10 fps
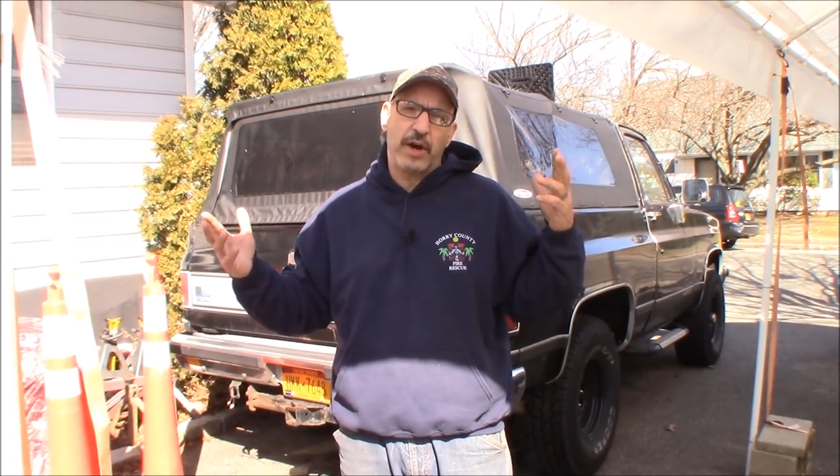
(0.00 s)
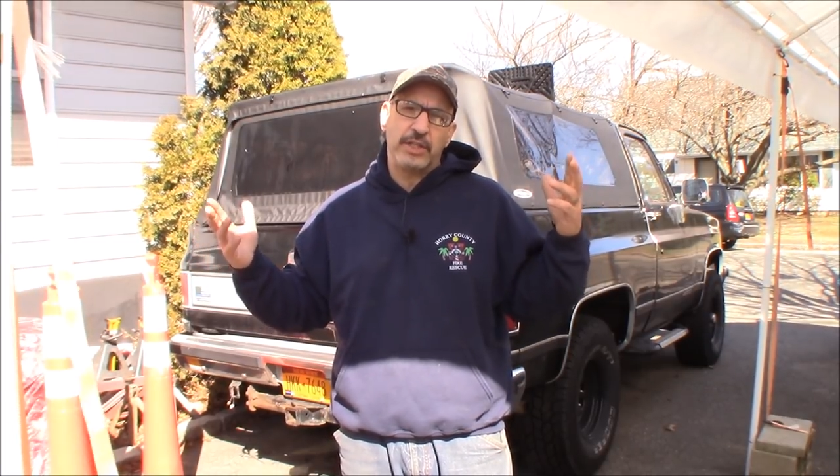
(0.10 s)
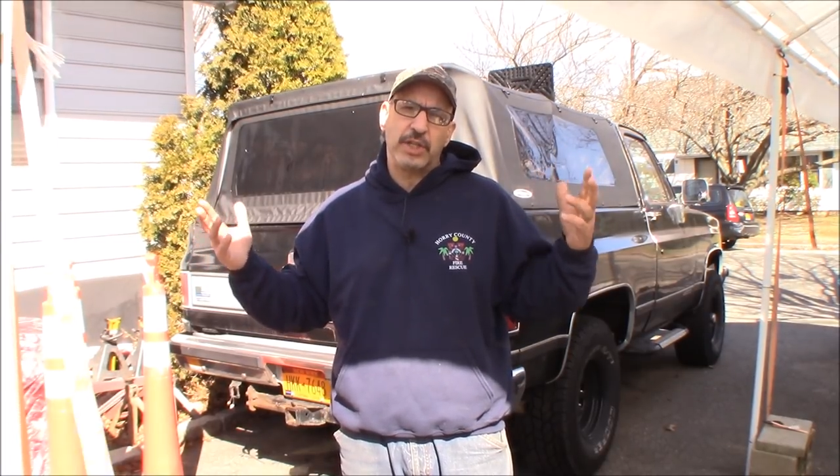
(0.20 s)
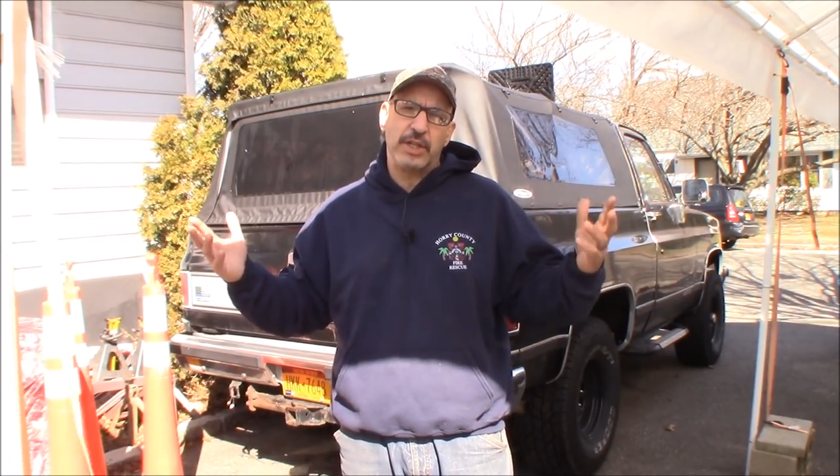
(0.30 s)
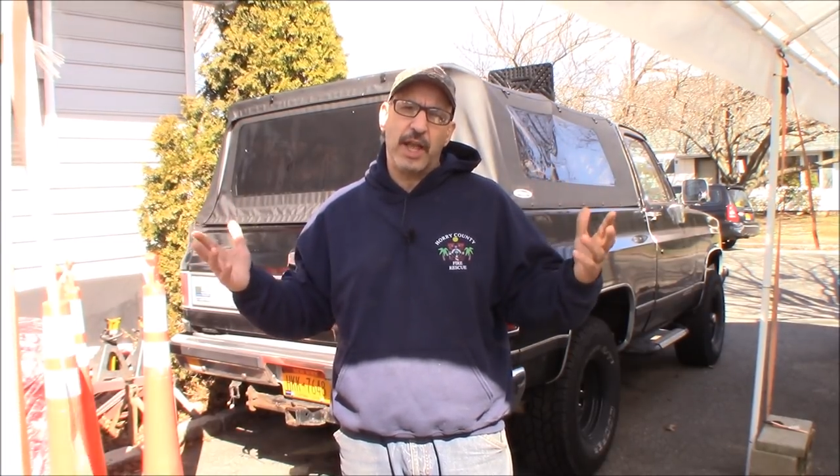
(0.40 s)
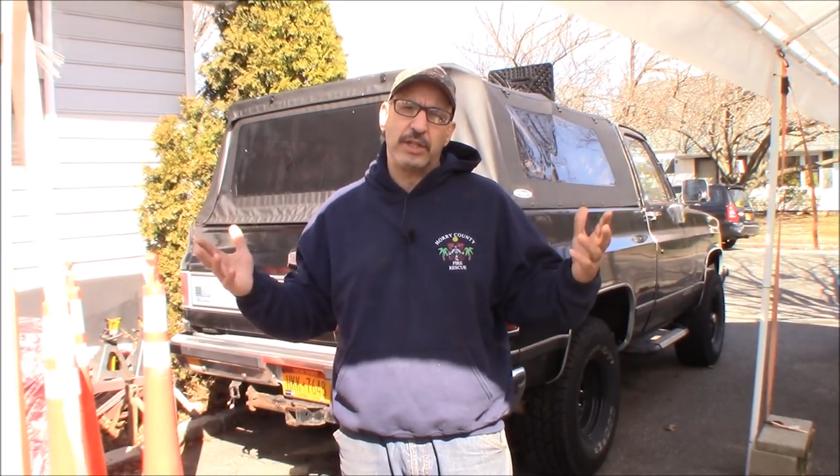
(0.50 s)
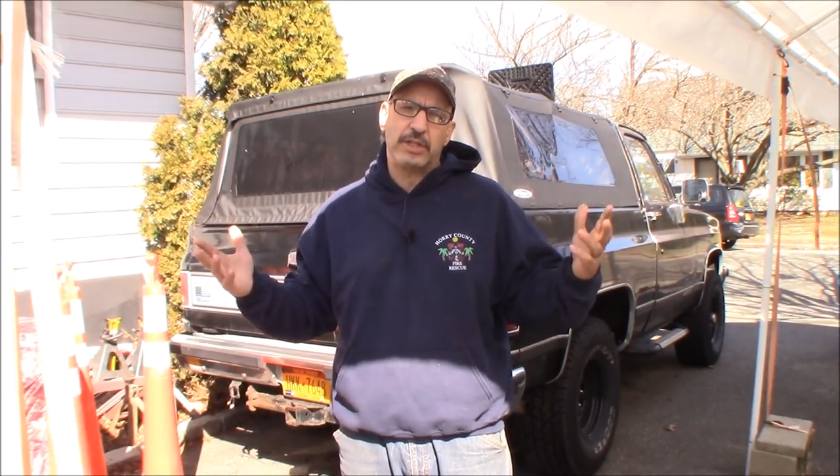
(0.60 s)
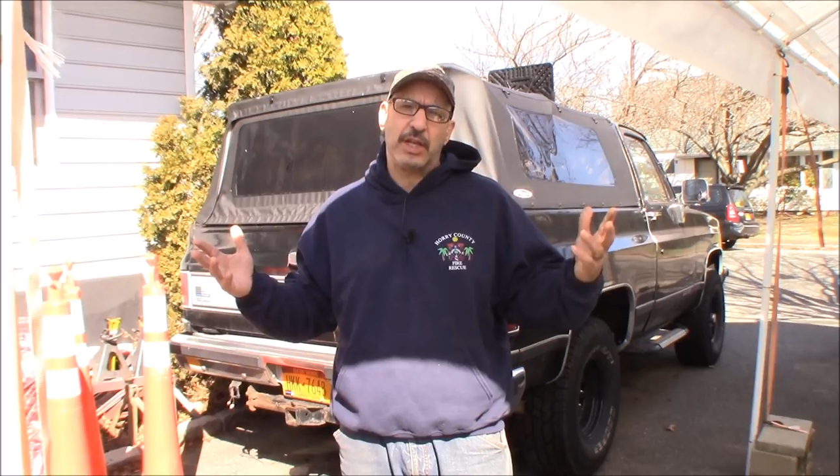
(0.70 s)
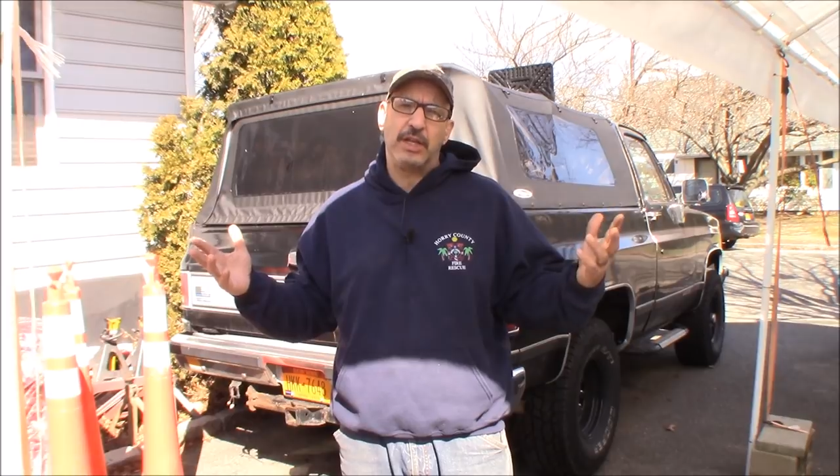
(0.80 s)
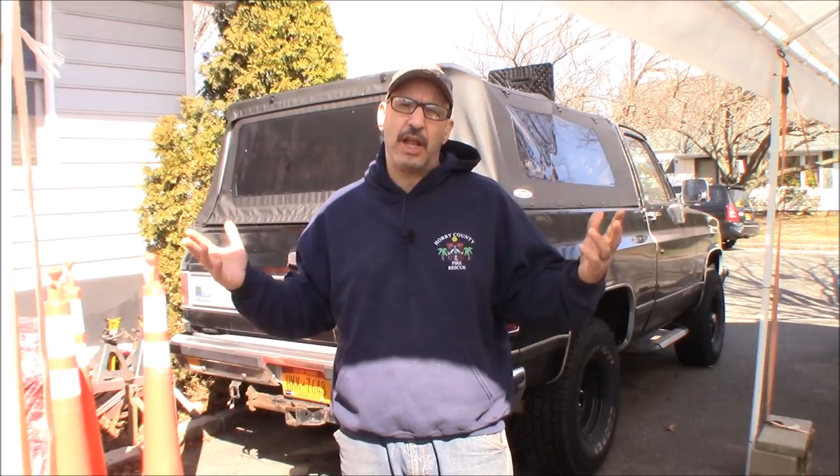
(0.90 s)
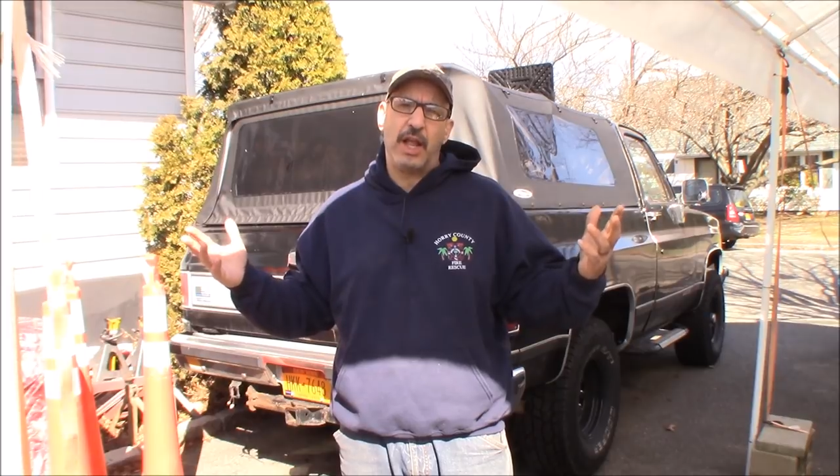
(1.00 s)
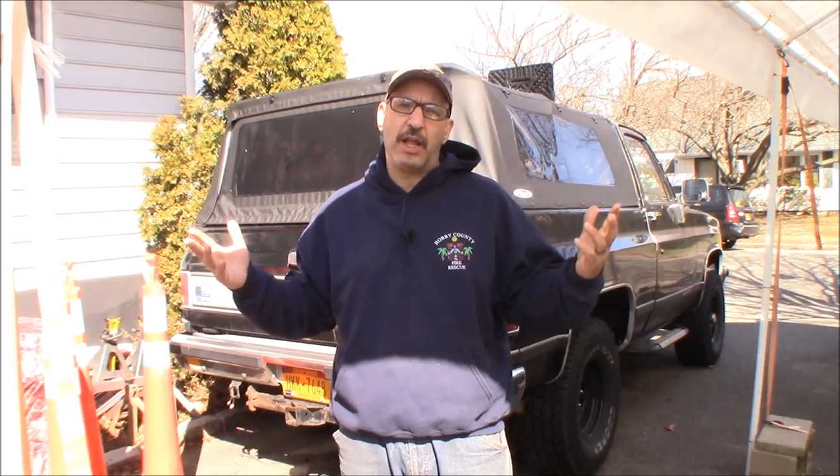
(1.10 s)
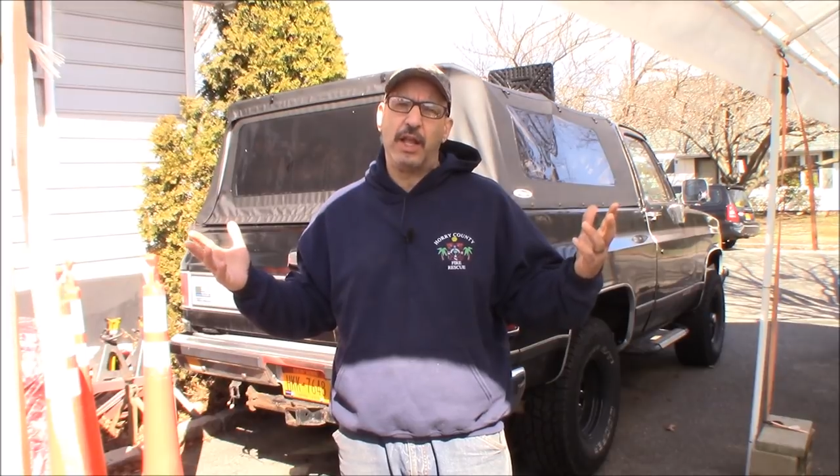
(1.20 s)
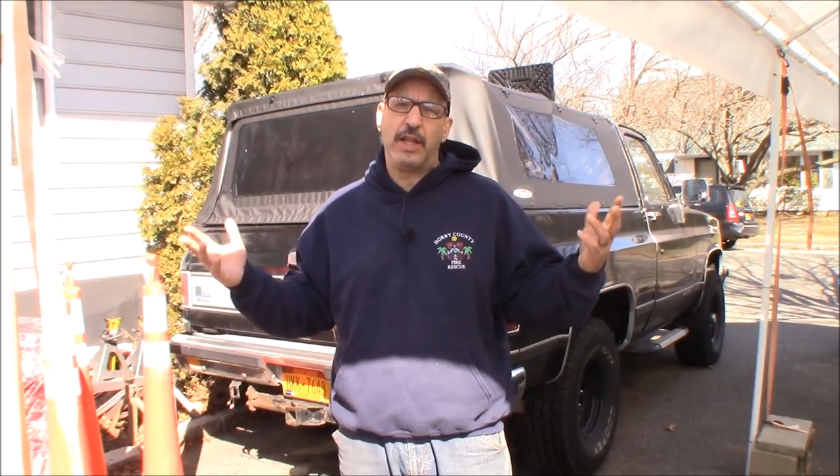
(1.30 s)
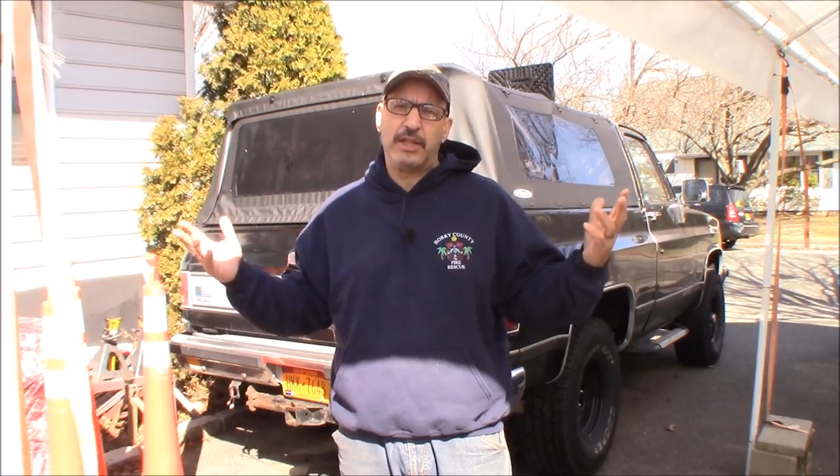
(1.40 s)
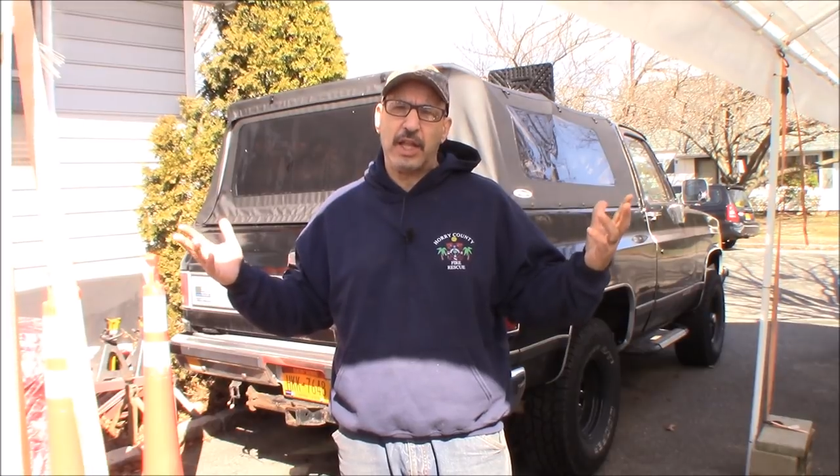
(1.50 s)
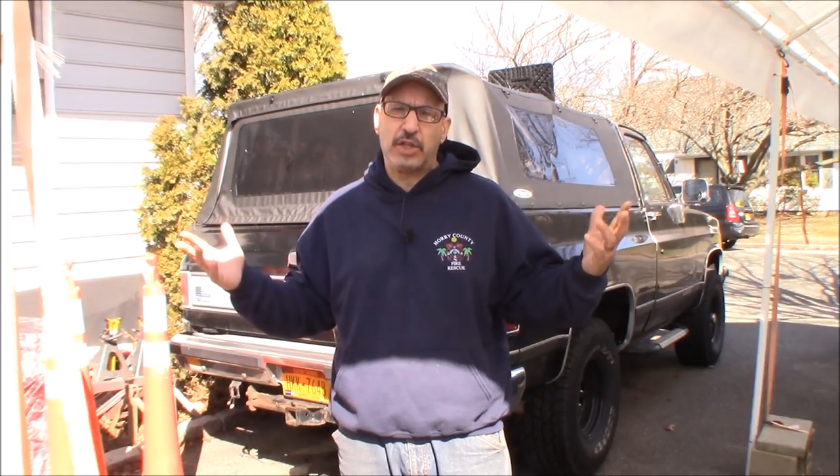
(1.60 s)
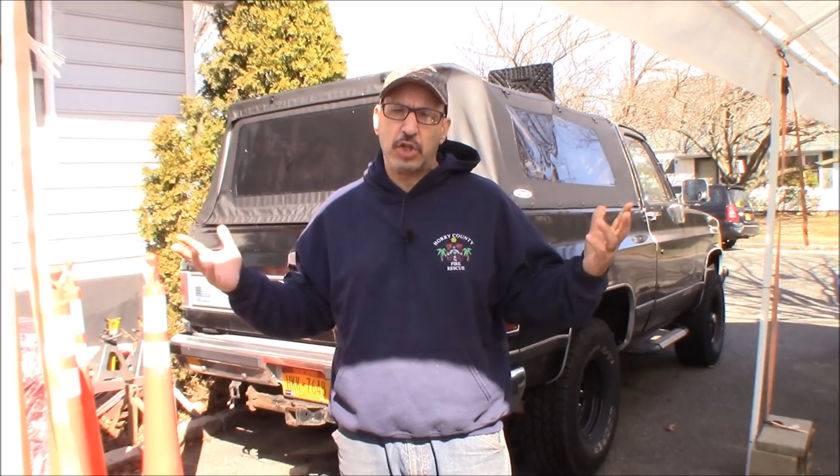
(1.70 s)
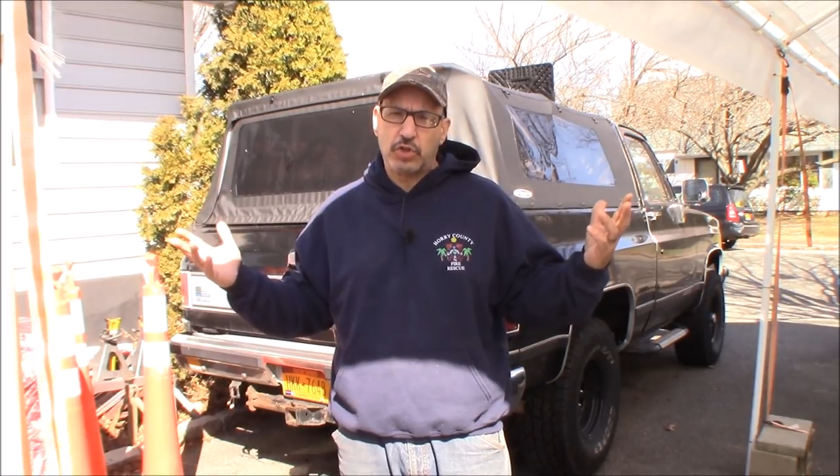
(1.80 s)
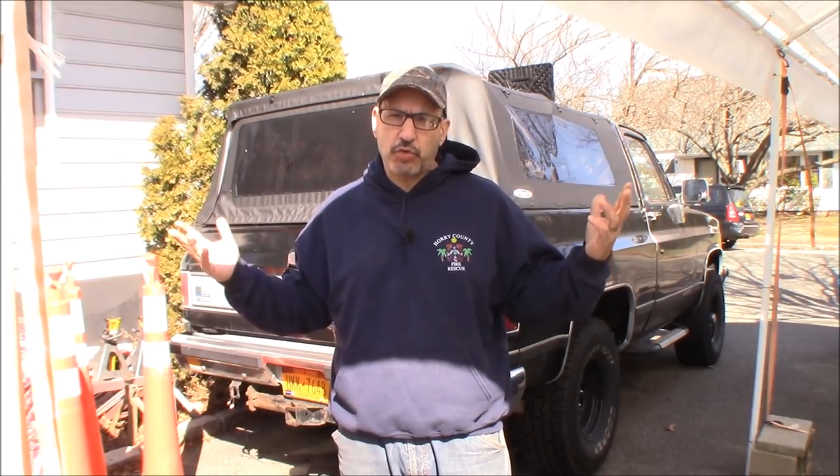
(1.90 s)
and I said yes, and it
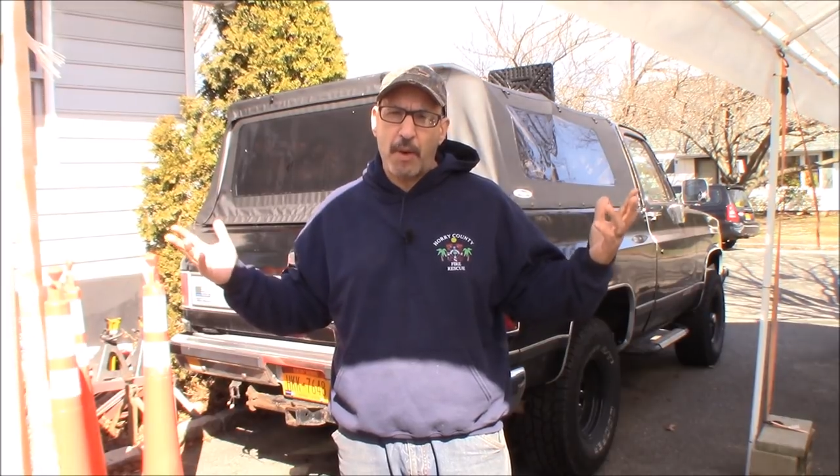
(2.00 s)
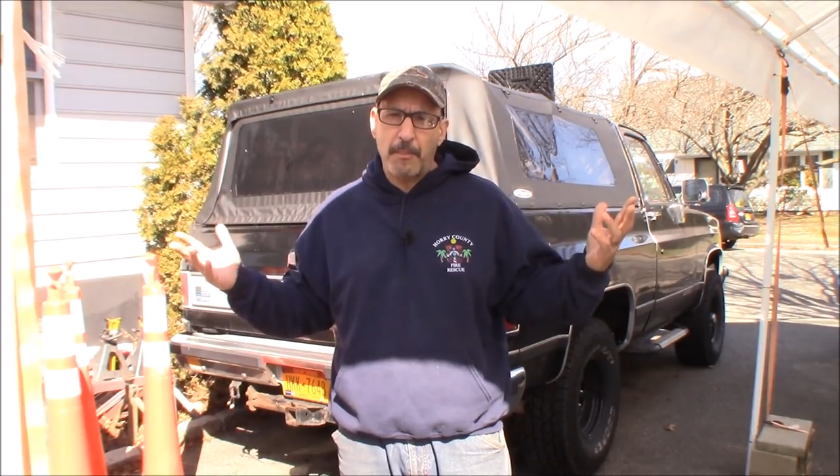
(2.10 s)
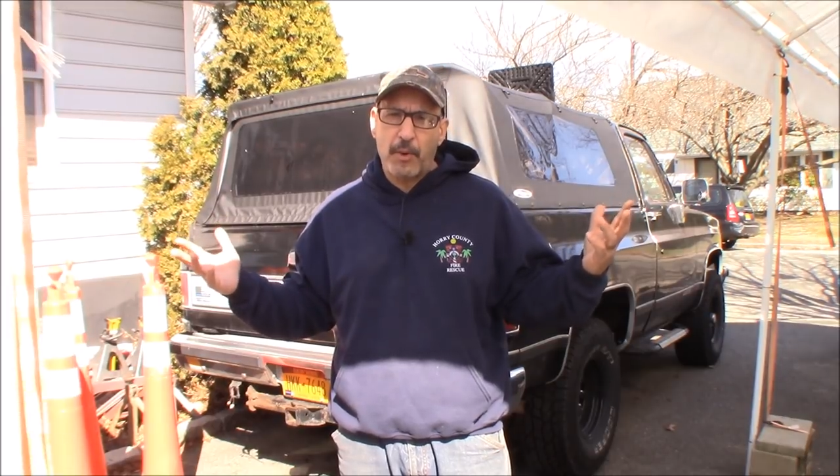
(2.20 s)
did drum